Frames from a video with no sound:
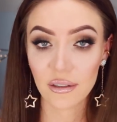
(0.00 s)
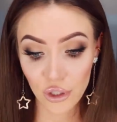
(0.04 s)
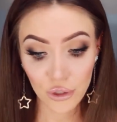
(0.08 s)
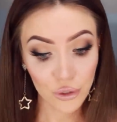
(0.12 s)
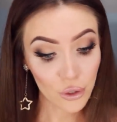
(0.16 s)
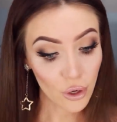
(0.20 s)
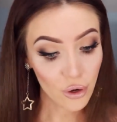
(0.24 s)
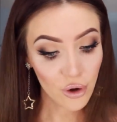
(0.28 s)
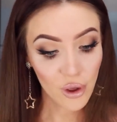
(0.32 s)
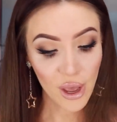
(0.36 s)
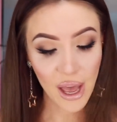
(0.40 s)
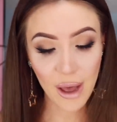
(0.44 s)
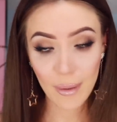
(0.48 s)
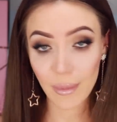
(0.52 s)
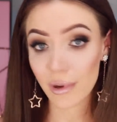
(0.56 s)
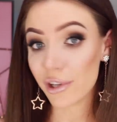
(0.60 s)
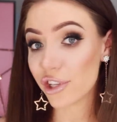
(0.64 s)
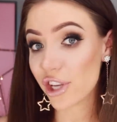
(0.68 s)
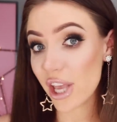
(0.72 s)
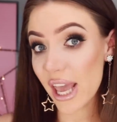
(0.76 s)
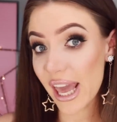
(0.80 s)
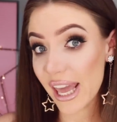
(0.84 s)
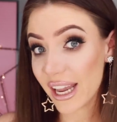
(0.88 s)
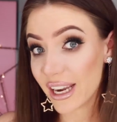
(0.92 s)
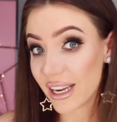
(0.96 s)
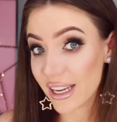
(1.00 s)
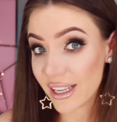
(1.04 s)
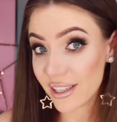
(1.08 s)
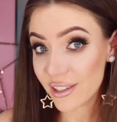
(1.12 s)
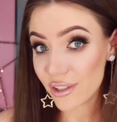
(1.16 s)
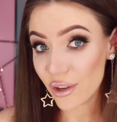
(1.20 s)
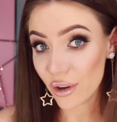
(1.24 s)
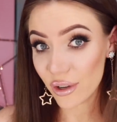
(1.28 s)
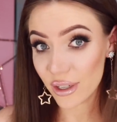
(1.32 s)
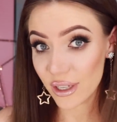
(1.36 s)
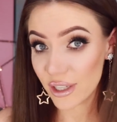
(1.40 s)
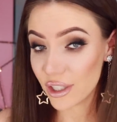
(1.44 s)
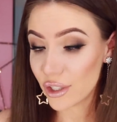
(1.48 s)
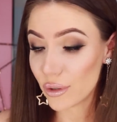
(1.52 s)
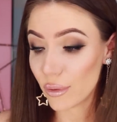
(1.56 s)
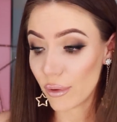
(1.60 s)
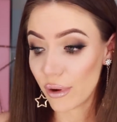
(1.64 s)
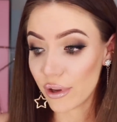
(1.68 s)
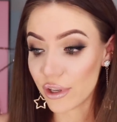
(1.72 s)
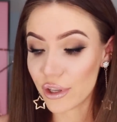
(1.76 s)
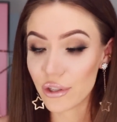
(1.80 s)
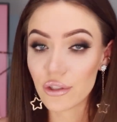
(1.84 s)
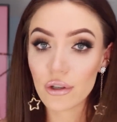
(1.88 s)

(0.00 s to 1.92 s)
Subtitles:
You don't know how much editing's gone into it.